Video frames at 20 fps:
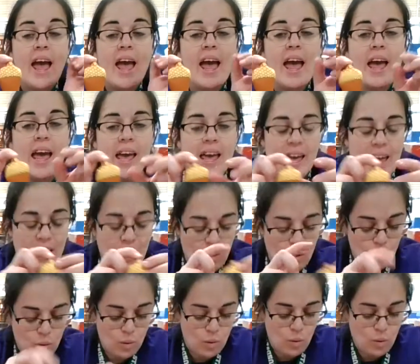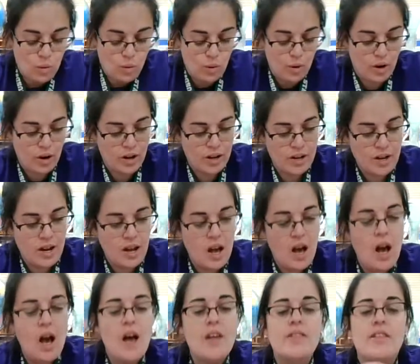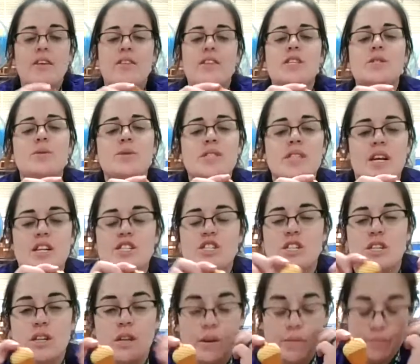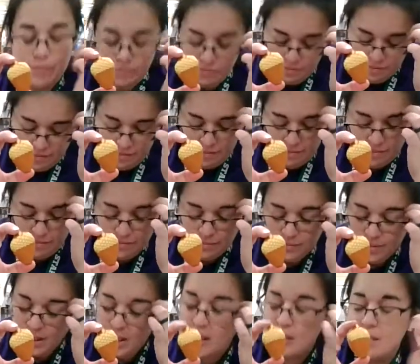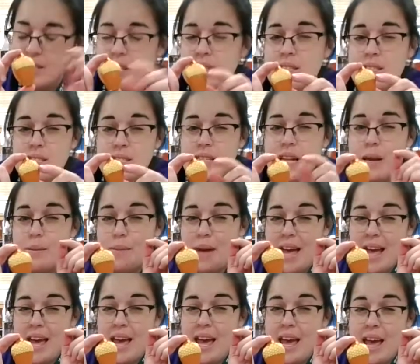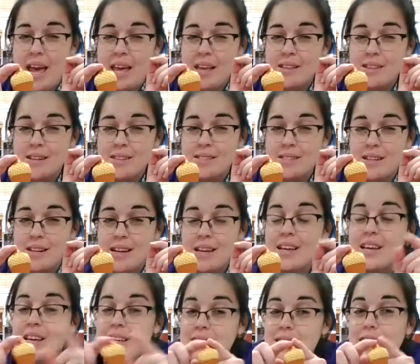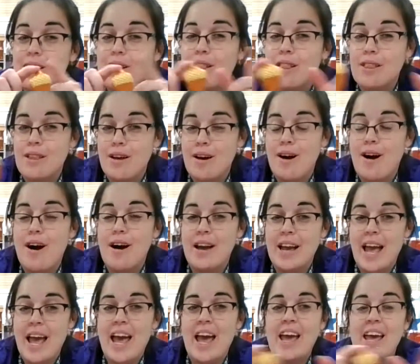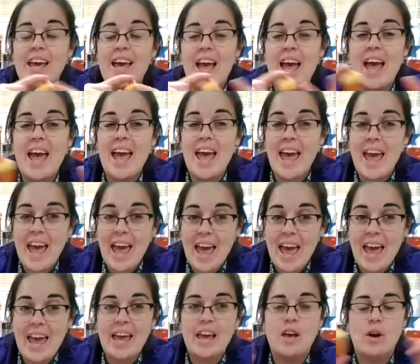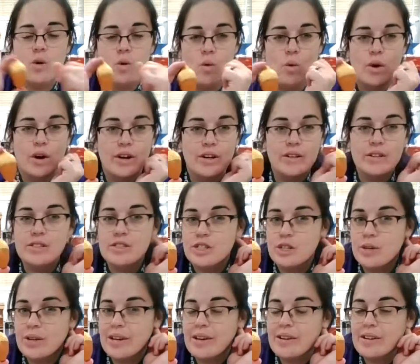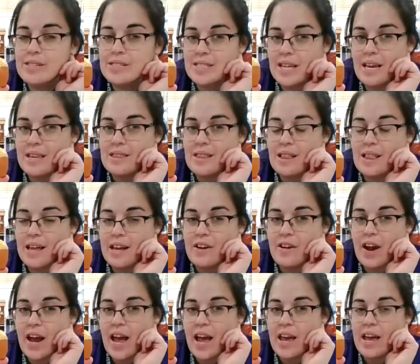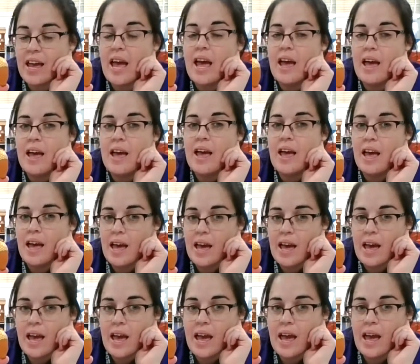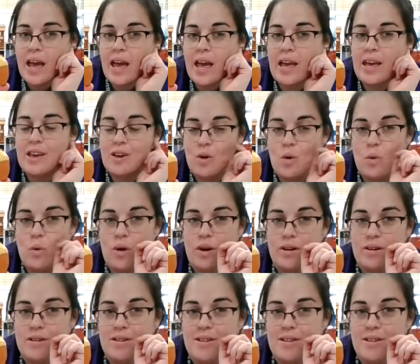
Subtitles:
acorn. Now this one's actually says its name A, doesn't it? It's a long A. Acorn. Do you hear it saying the letter A? Acorn.